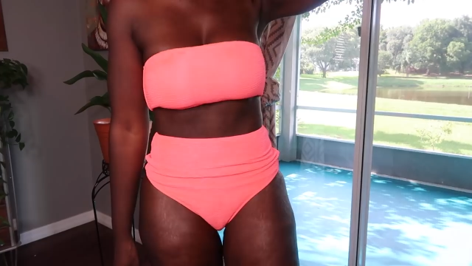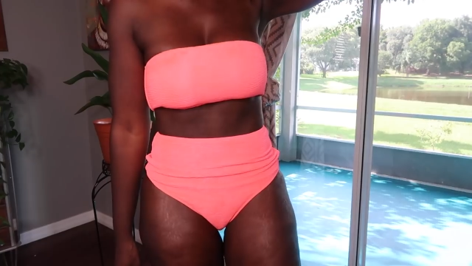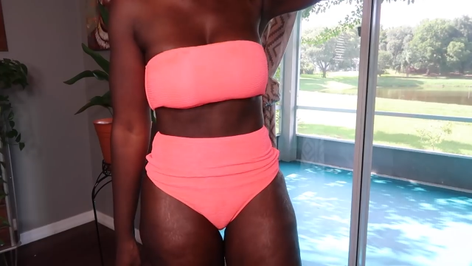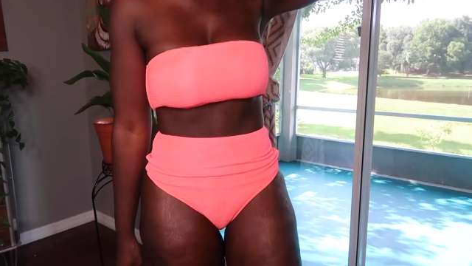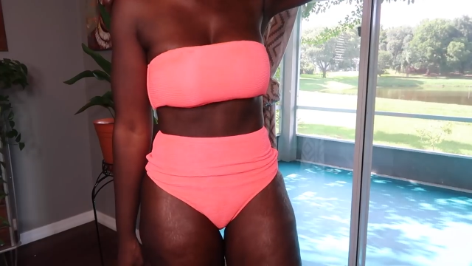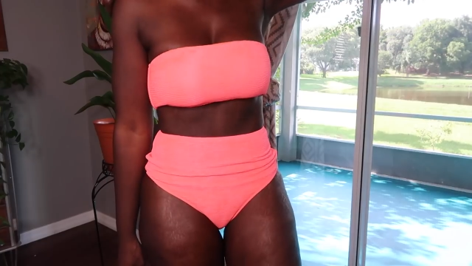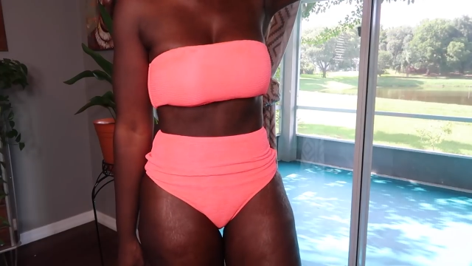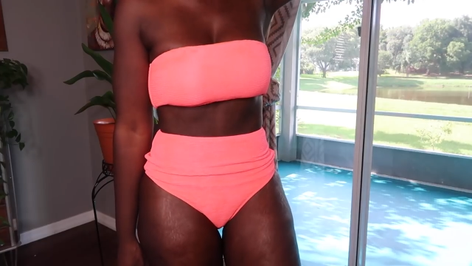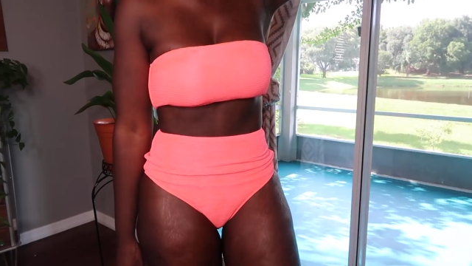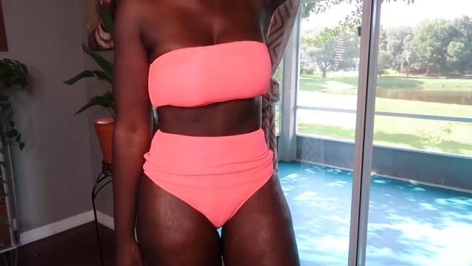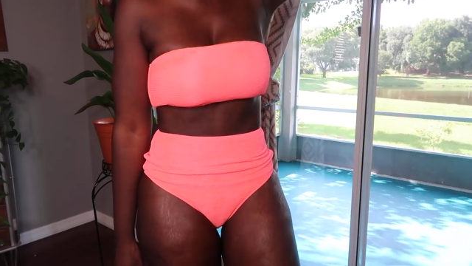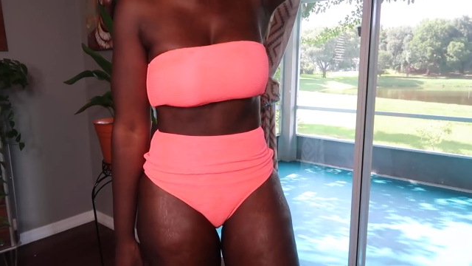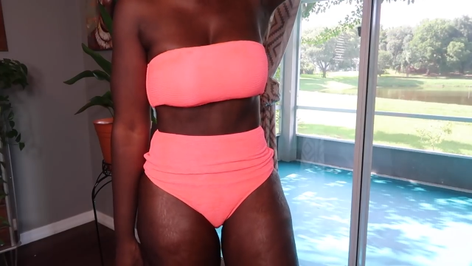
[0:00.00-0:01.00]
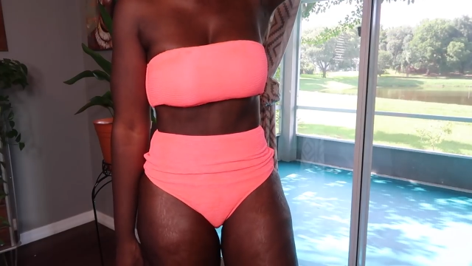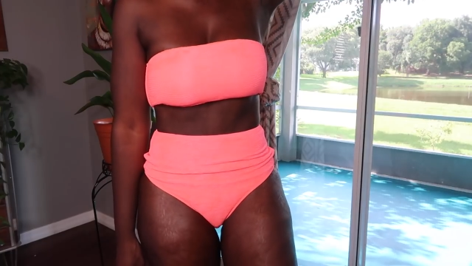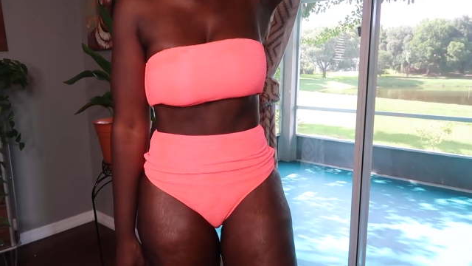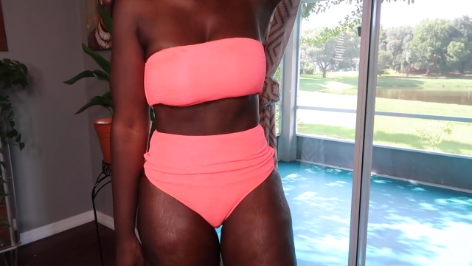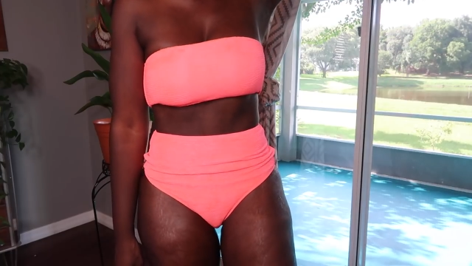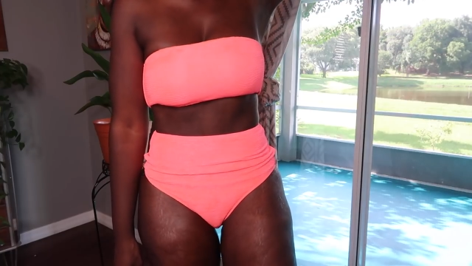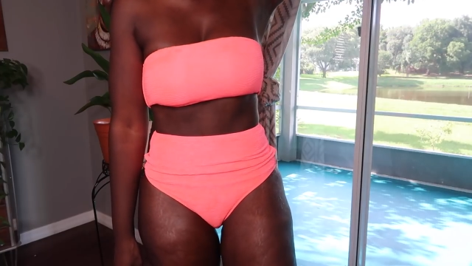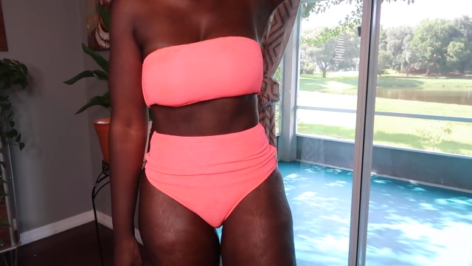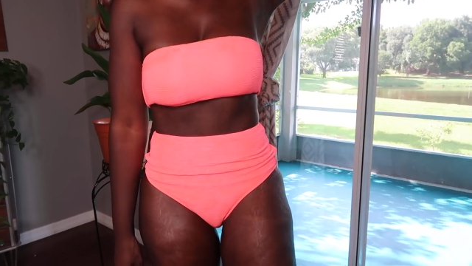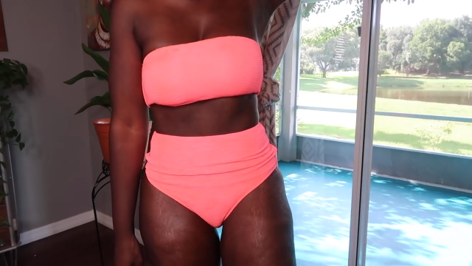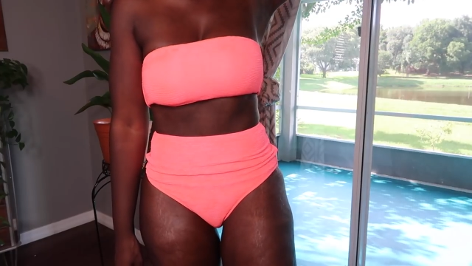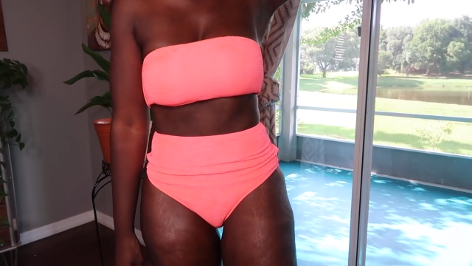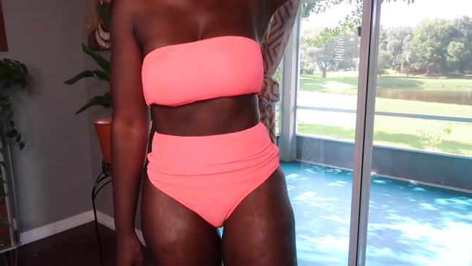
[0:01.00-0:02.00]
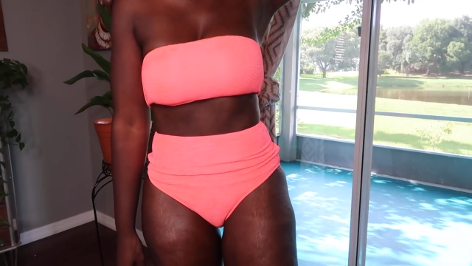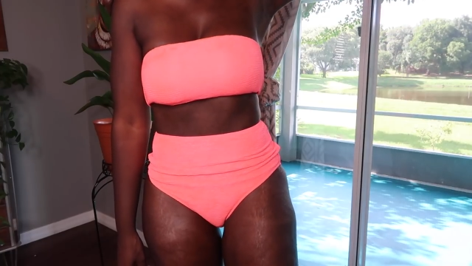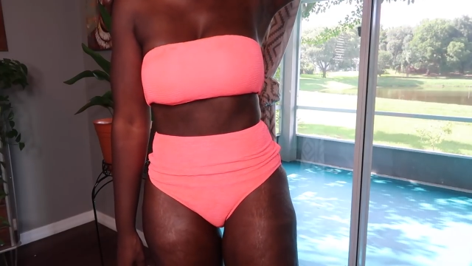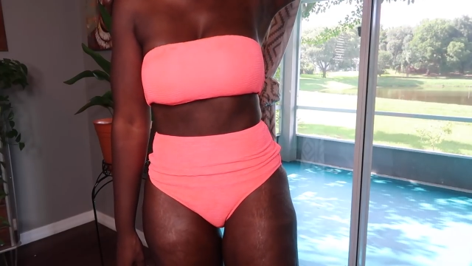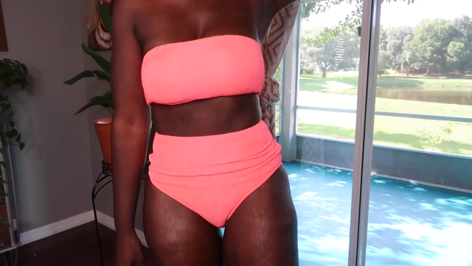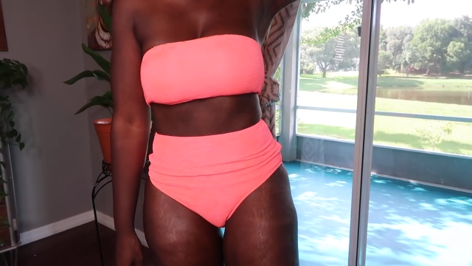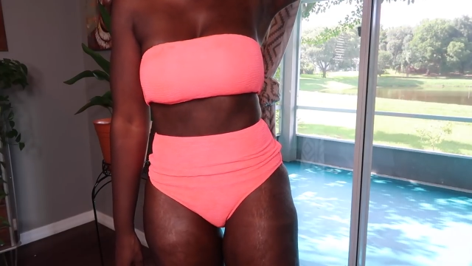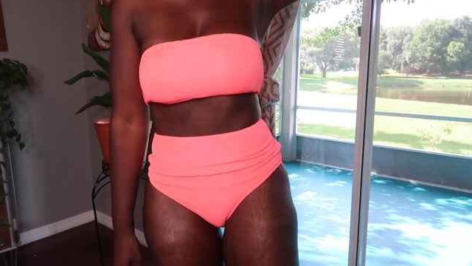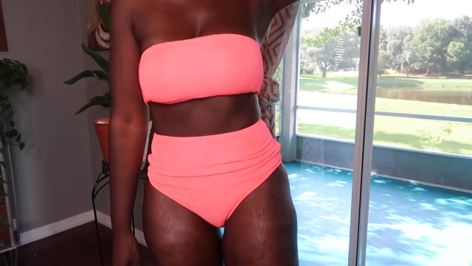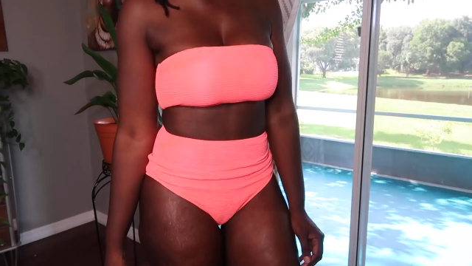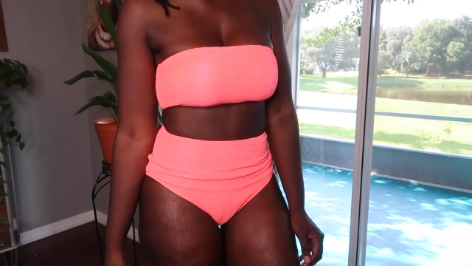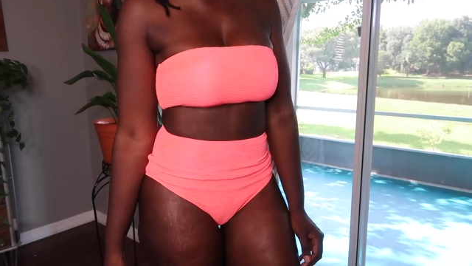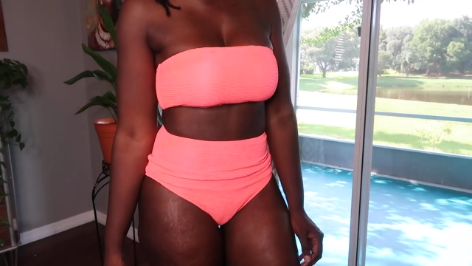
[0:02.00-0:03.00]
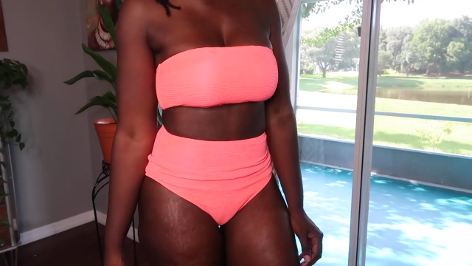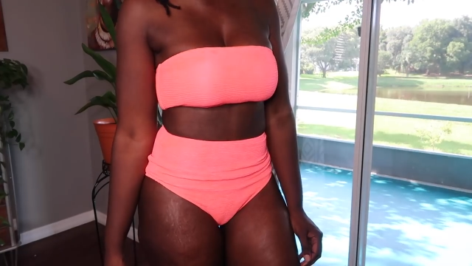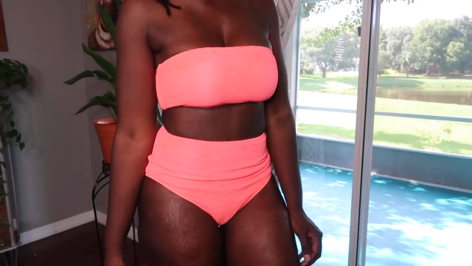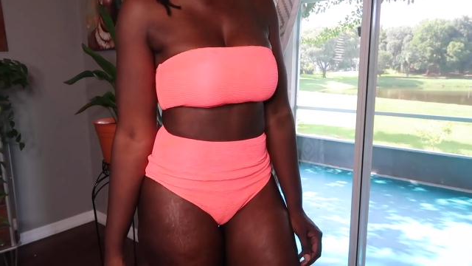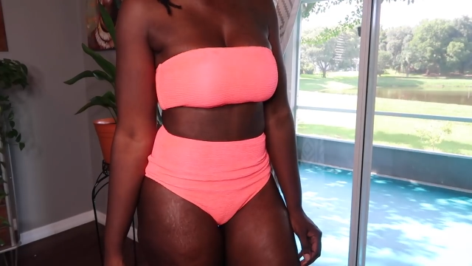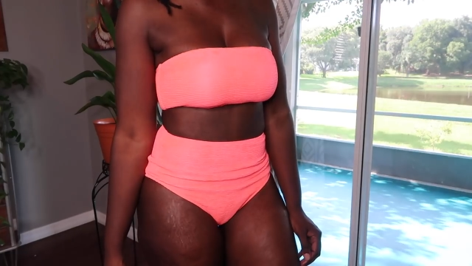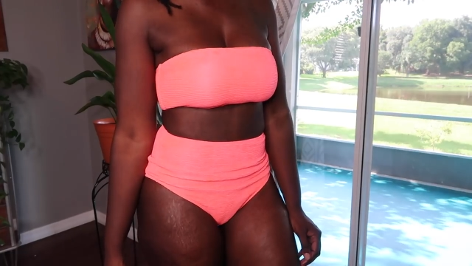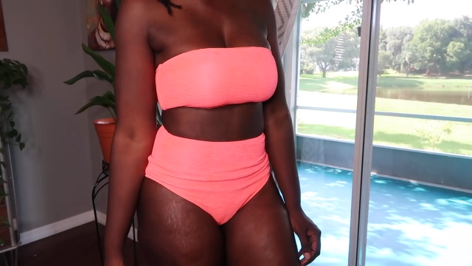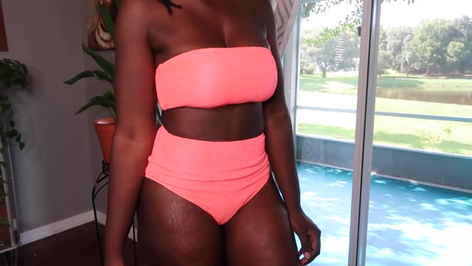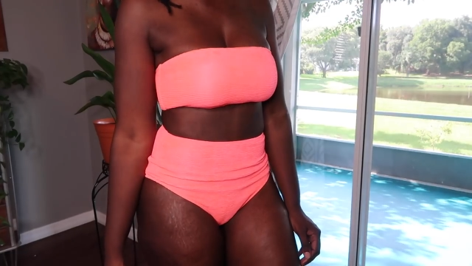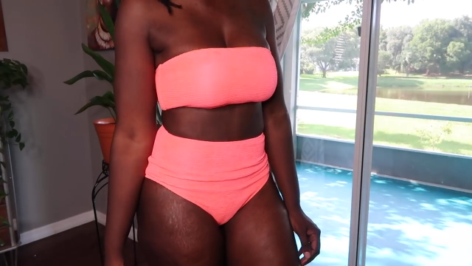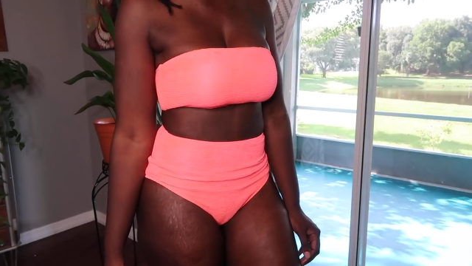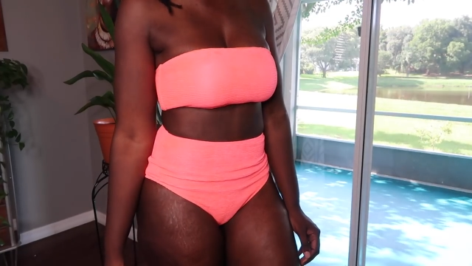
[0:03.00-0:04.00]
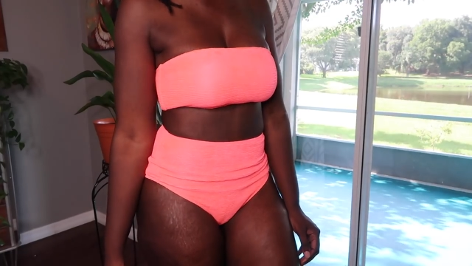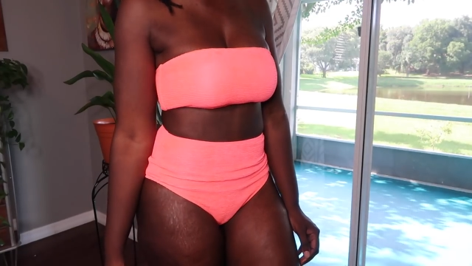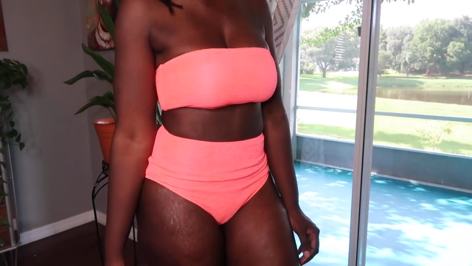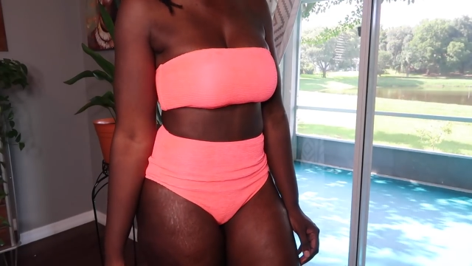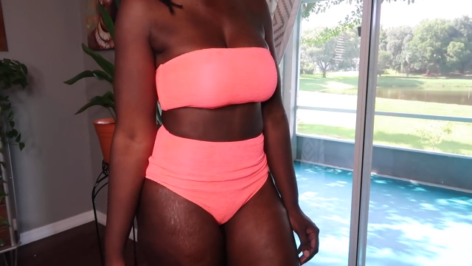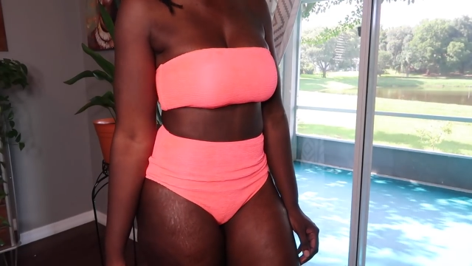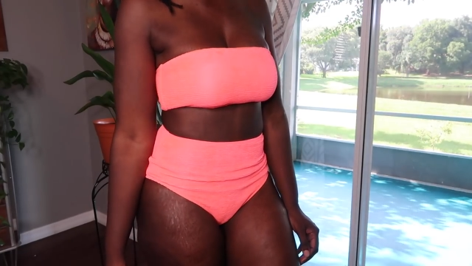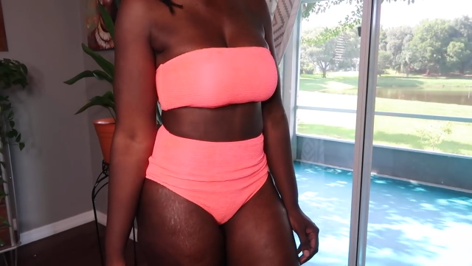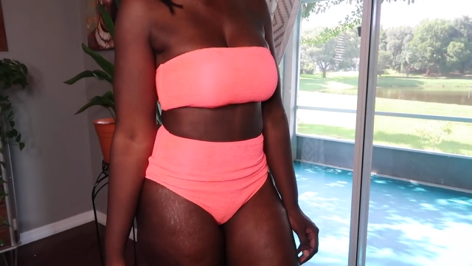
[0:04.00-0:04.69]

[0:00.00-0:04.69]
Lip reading: (no speaker visible)